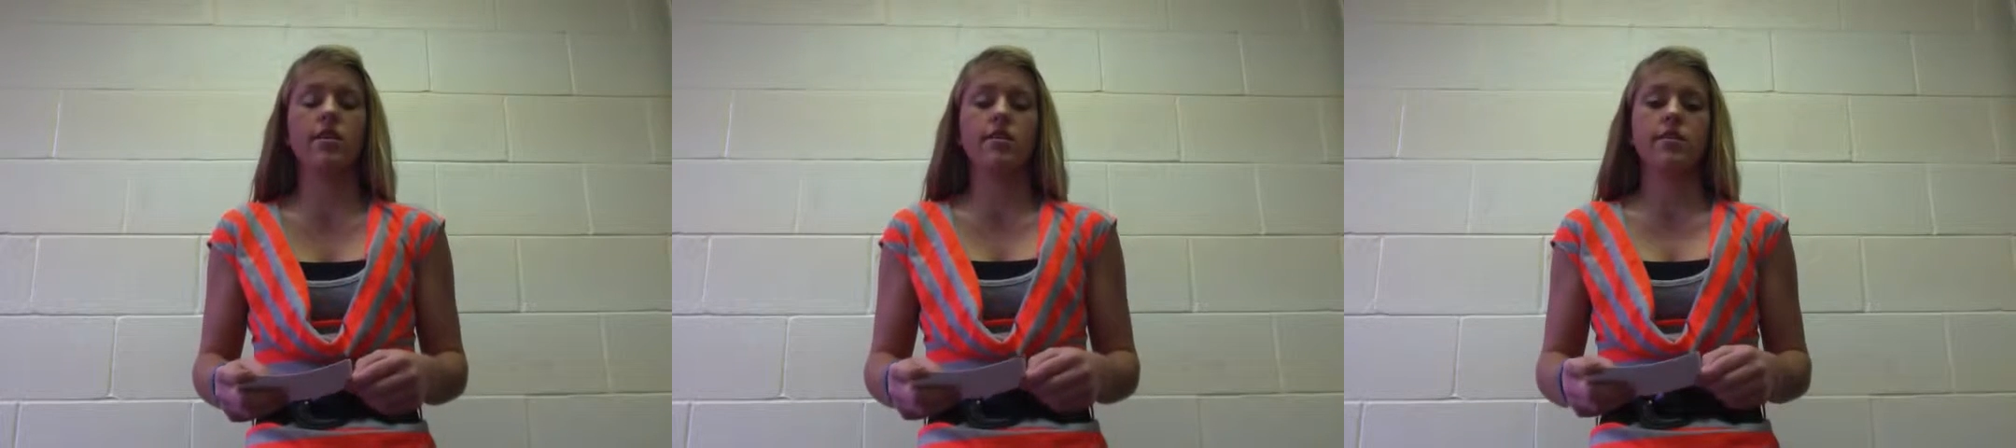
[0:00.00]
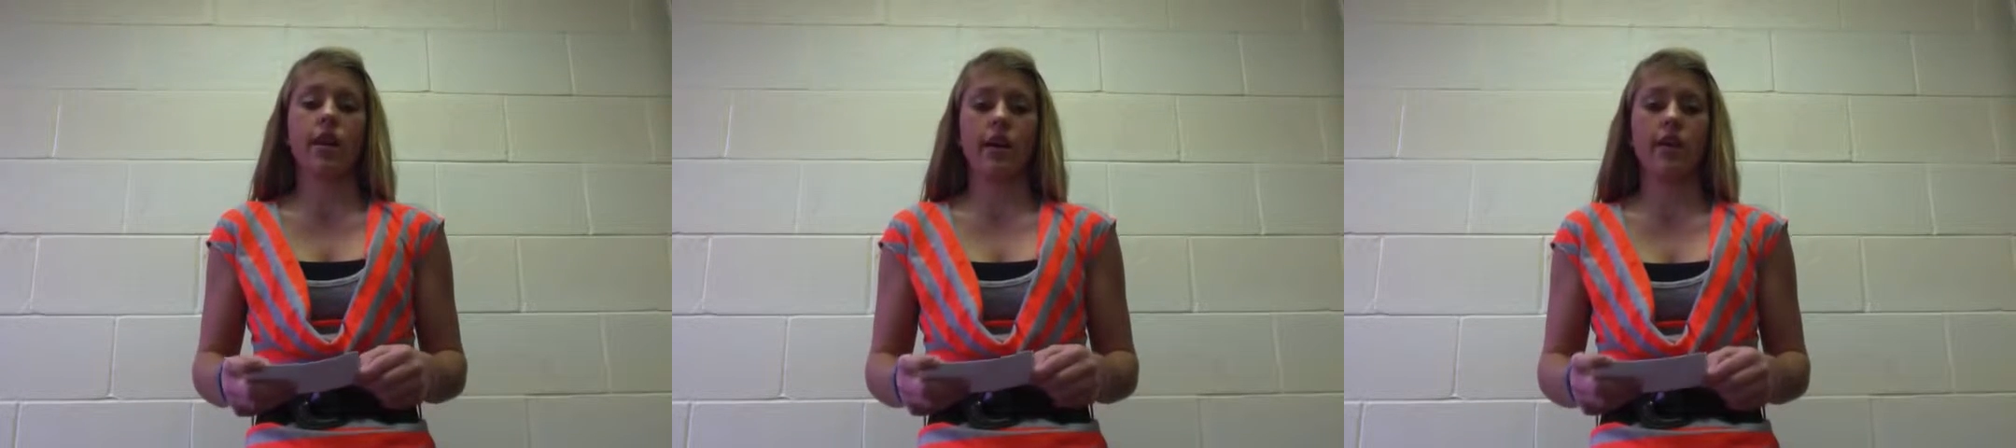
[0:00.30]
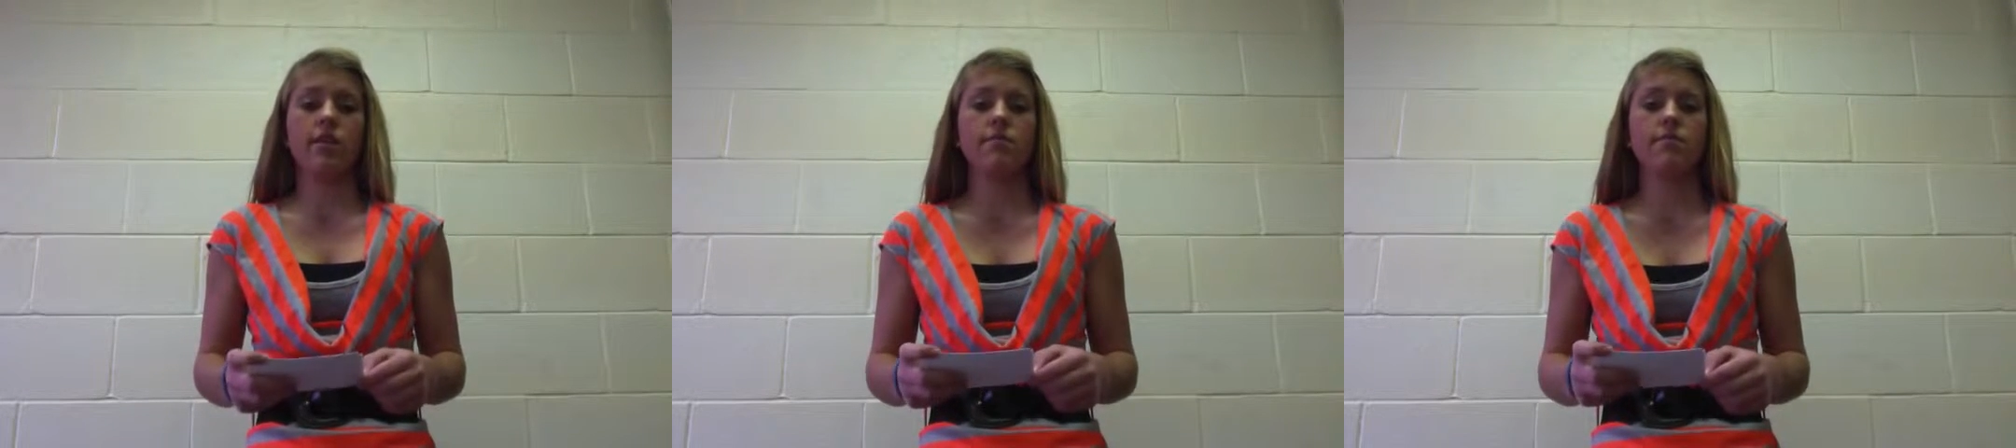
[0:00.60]

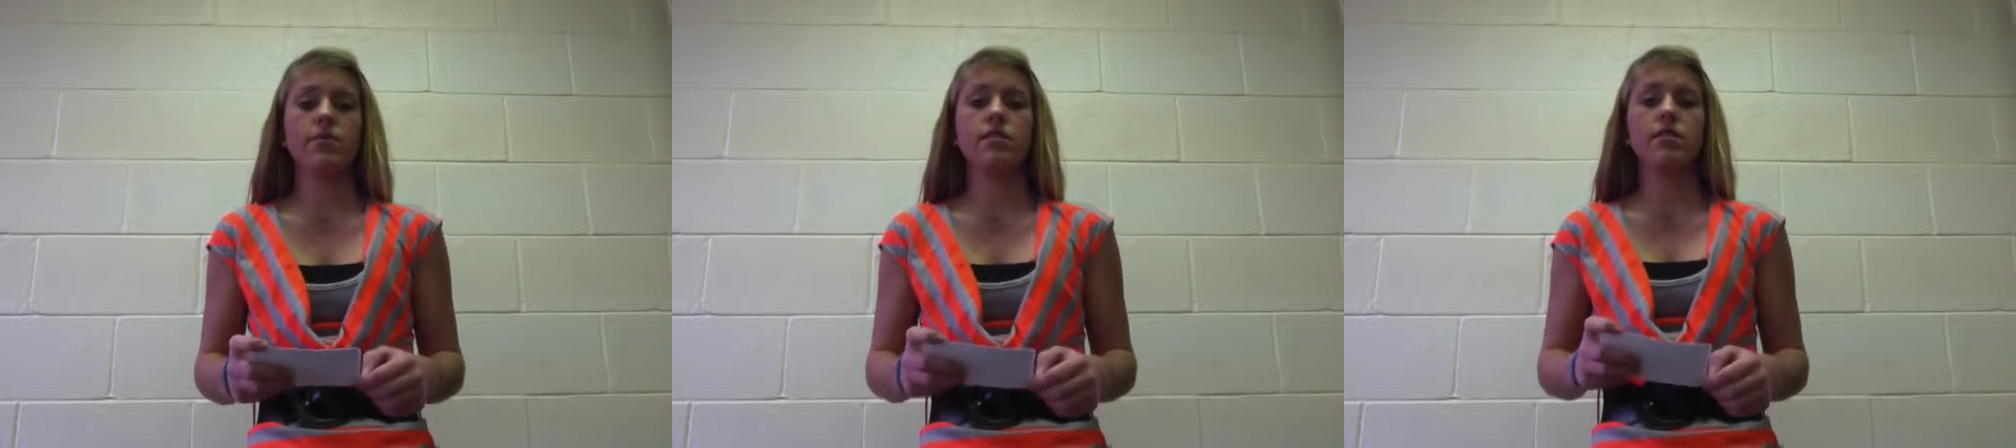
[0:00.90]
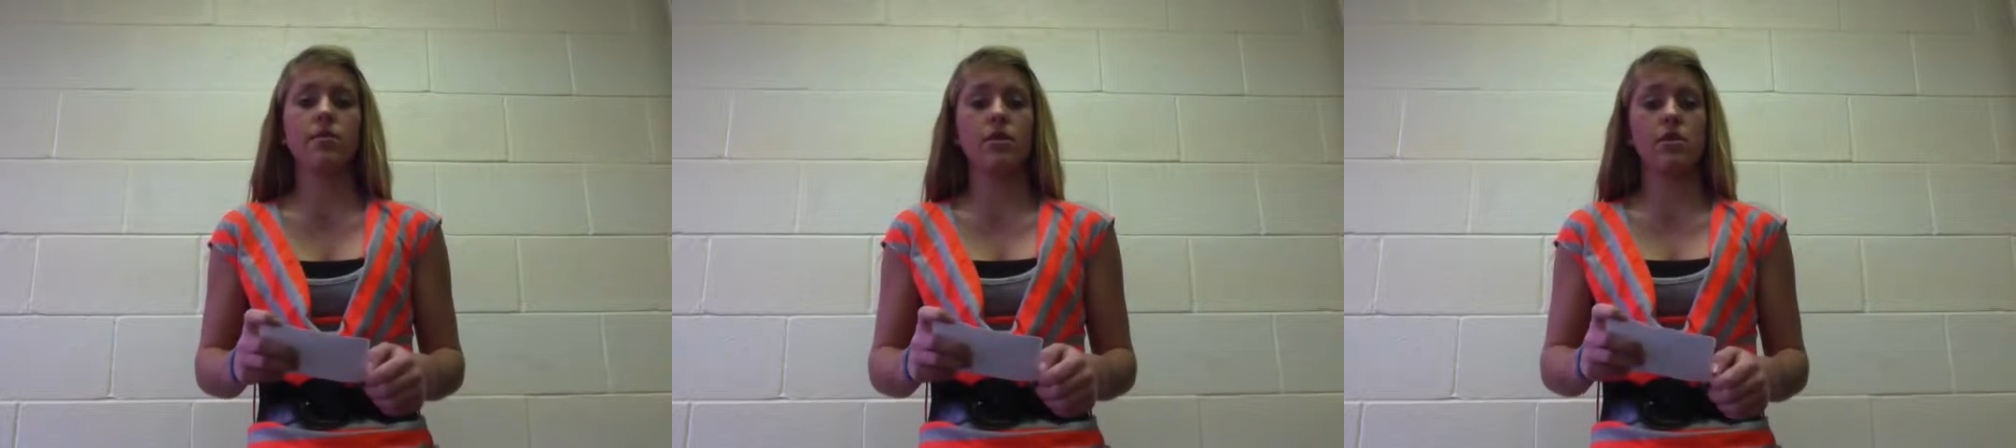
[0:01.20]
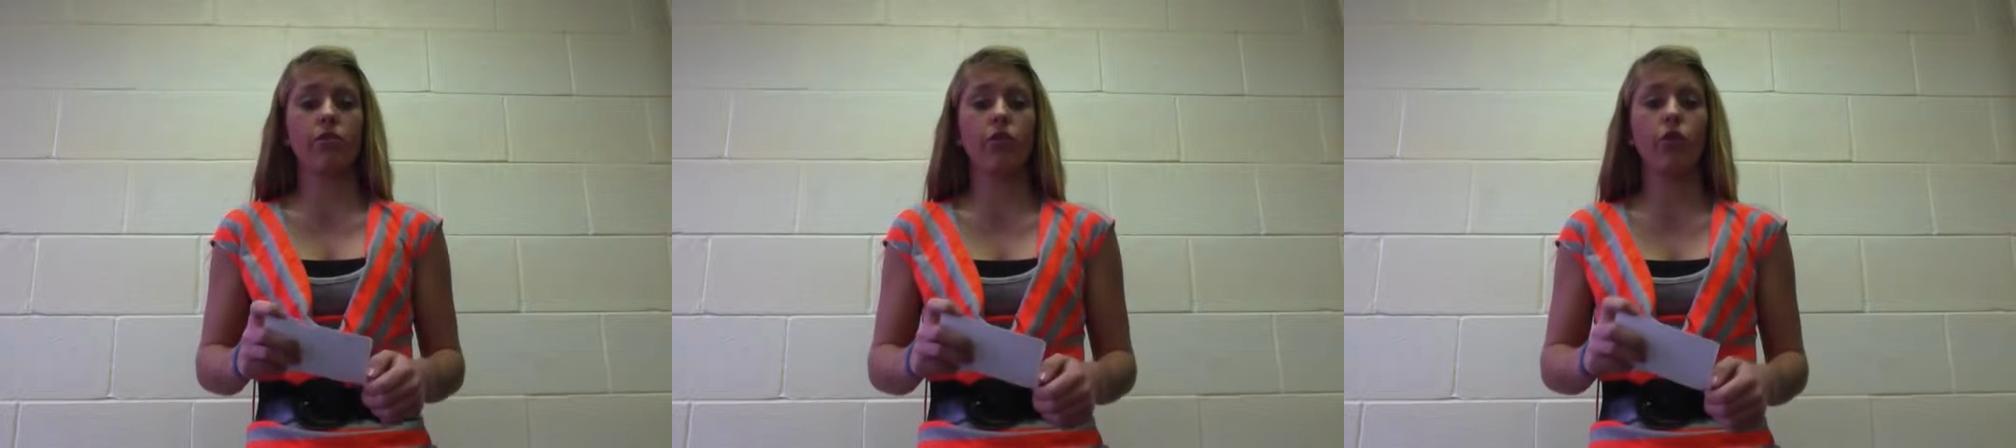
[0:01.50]
second, some of the
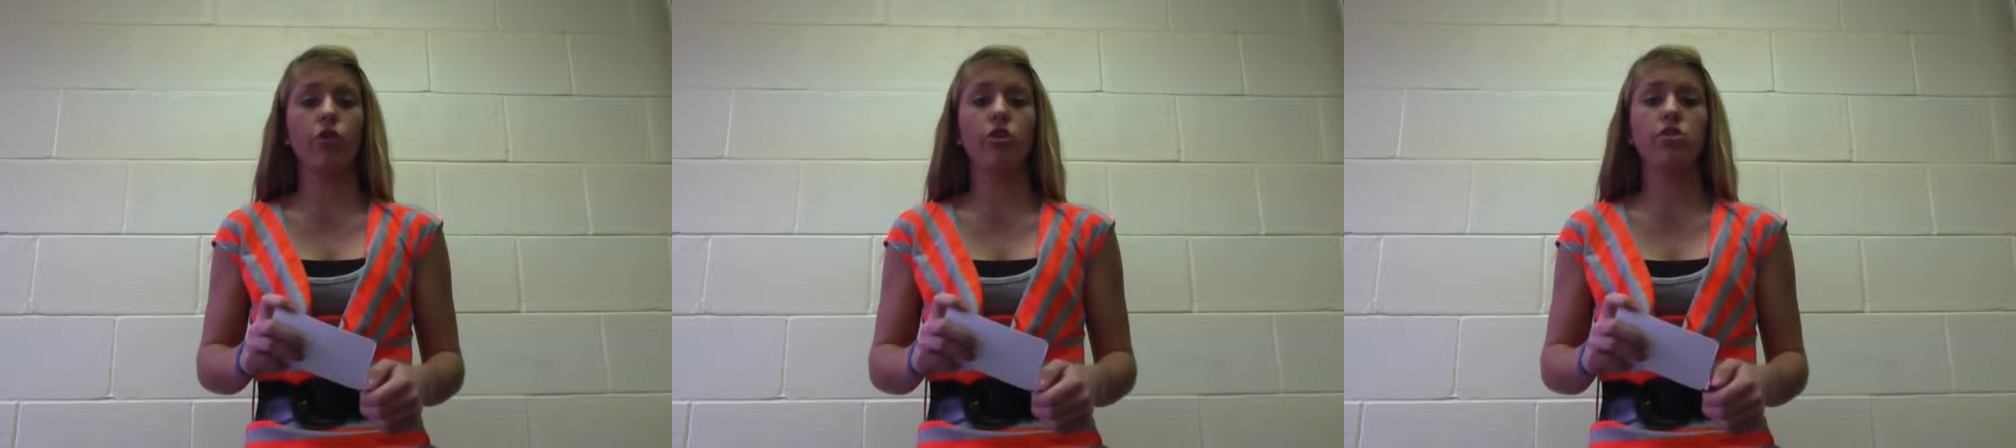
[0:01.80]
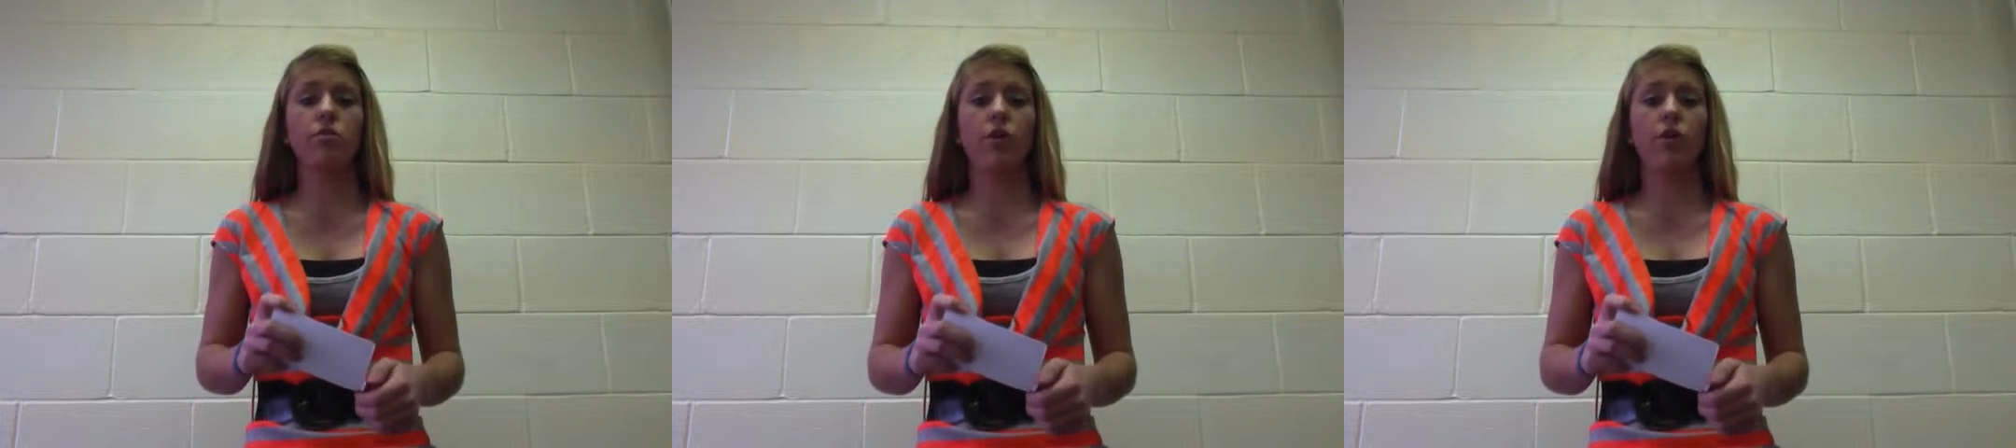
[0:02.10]
difficulties and